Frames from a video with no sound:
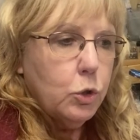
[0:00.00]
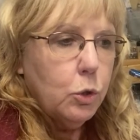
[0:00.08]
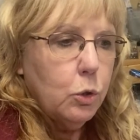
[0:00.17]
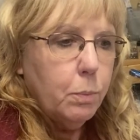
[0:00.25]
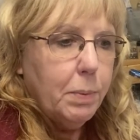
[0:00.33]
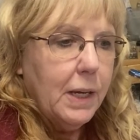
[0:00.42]

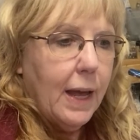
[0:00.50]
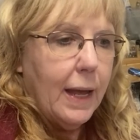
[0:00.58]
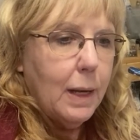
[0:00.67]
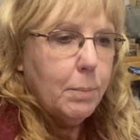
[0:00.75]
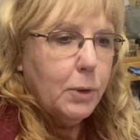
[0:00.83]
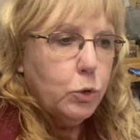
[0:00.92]
to be
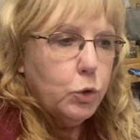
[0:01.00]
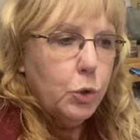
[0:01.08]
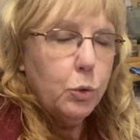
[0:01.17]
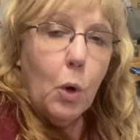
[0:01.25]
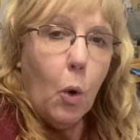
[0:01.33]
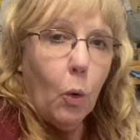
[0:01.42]
able
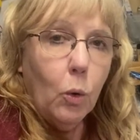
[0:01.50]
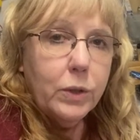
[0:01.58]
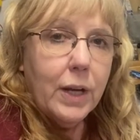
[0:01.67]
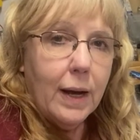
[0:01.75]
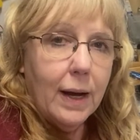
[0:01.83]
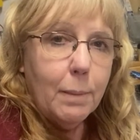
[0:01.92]
to
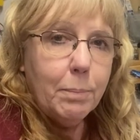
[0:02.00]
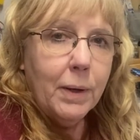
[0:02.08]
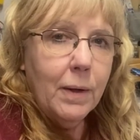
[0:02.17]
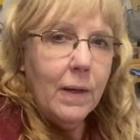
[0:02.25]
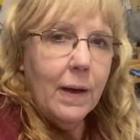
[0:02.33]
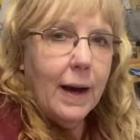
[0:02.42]
hold
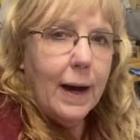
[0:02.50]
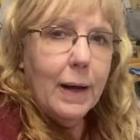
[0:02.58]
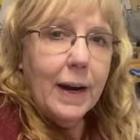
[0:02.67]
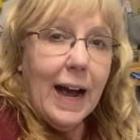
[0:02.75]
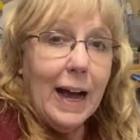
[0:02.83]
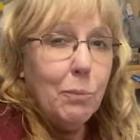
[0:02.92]
up.
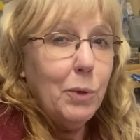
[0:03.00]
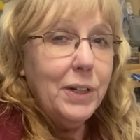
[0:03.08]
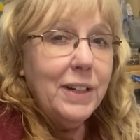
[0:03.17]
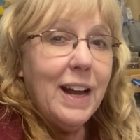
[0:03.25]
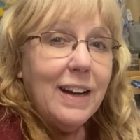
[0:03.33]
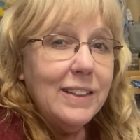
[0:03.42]
I
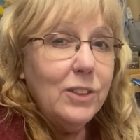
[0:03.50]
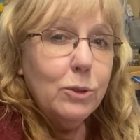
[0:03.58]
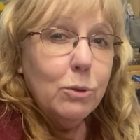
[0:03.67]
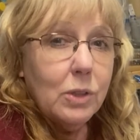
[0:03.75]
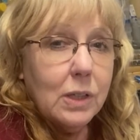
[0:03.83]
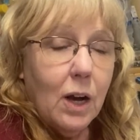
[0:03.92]
would not
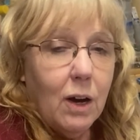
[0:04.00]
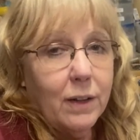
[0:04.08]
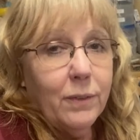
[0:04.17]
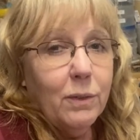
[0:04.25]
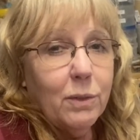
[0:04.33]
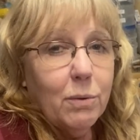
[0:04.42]
use a
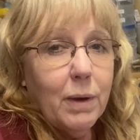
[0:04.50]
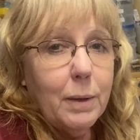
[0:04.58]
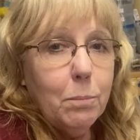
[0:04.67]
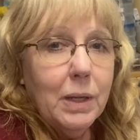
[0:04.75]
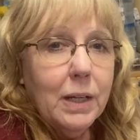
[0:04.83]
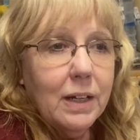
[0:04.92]
cotton
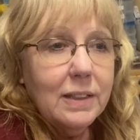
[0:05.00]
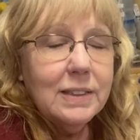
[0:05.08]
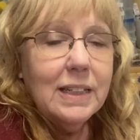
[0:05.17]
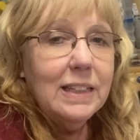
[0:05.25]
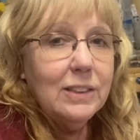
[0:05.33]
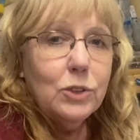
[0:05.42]
thread
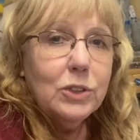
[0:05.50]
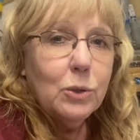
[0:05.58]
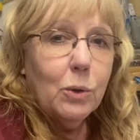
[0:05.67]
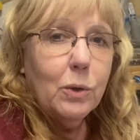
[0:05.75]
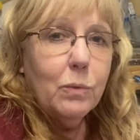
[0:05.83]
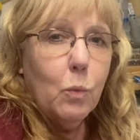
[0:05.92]
because it is
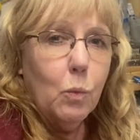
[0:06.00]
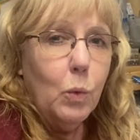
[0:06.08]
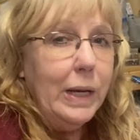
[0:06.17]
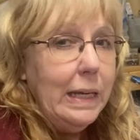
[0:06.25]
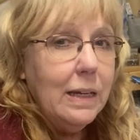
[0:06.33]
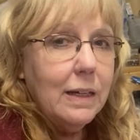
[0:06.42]
sort of
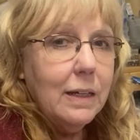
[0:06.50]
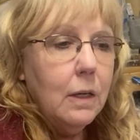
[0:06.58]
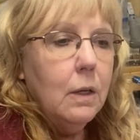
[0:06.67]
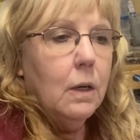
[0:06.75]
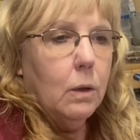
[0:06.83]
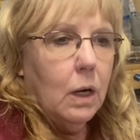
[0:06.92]
weak.
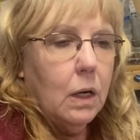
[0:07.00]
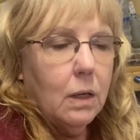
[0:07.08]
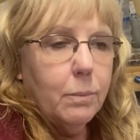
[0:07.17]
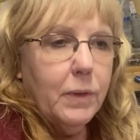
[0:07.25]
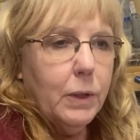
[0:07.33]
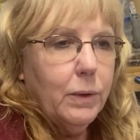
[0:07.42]

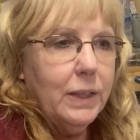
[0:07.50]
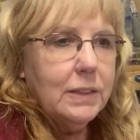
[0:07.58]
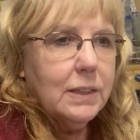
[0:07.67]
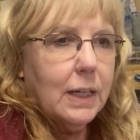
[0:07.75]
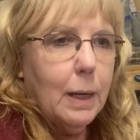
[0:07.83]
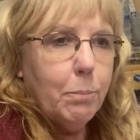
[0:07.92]
There
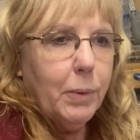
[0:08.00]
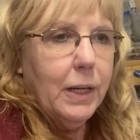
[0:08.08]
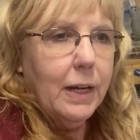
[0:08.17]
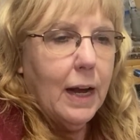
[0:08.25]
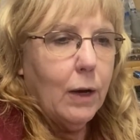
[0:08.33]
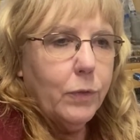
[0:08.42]
is a
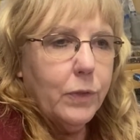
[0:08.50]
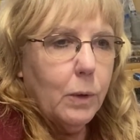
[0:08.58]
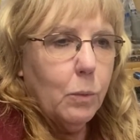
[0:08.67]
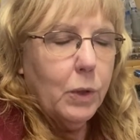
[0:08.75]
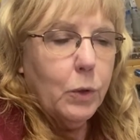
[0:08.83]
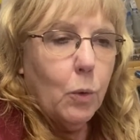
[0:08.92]
company out
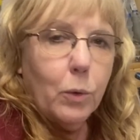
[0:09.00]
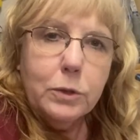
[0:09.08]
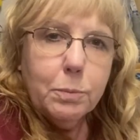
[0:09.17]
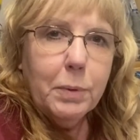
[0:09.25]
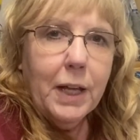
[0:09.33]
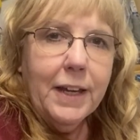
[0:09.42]
there with
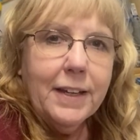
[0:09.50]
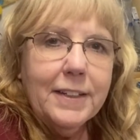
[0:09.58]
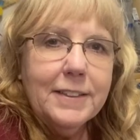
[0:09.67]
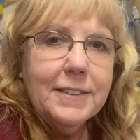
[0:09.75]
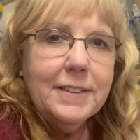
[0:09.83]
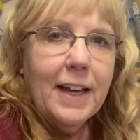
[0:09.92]
horse
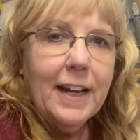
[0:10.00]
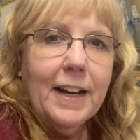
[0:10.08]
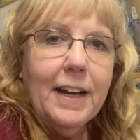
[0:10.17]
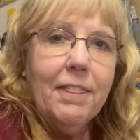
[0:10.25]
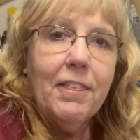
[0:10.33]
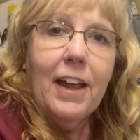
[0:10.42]
blankets
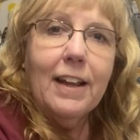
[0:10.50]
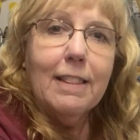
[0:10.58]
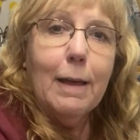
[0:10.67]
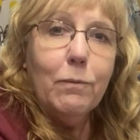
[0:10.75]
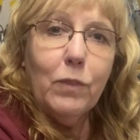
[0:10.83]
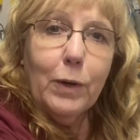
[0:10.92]
that I
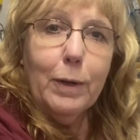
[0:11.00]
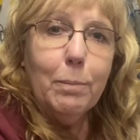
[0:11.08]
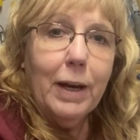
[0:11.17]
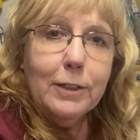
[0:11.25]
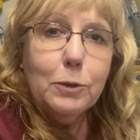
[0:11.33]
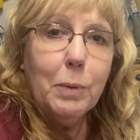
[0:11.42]
thank them
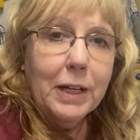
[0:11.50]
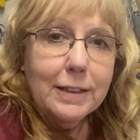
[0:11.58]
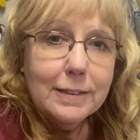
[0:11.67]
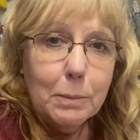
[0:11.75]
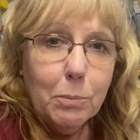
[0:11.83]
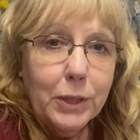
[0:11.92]
very much
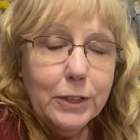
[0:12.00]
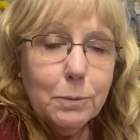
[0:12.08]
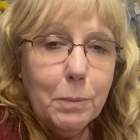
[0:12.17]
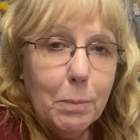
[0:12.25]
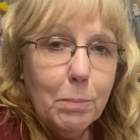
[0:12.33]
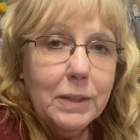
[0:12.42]
because it
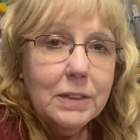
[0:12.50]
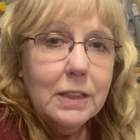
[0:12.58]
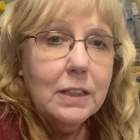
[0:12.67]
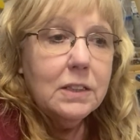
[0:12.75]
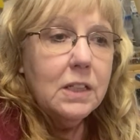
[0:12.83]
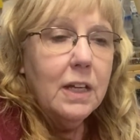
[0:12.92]
brings me
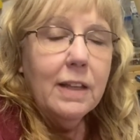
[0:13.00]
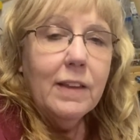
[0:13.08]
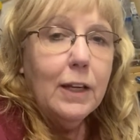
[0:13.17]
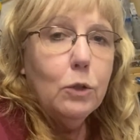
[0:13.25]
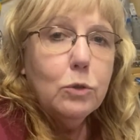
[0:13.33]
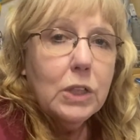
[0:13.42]
business.
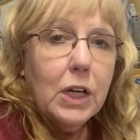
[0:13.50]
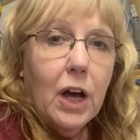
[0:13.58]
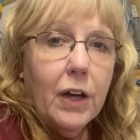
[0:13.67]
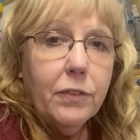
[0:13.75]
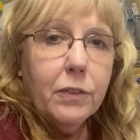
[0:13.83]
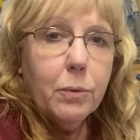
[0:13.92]
They use a
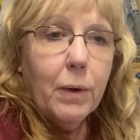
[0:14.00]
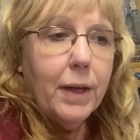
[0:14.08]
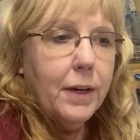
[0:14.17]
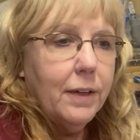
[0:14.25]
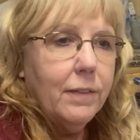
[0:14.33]
cotton thread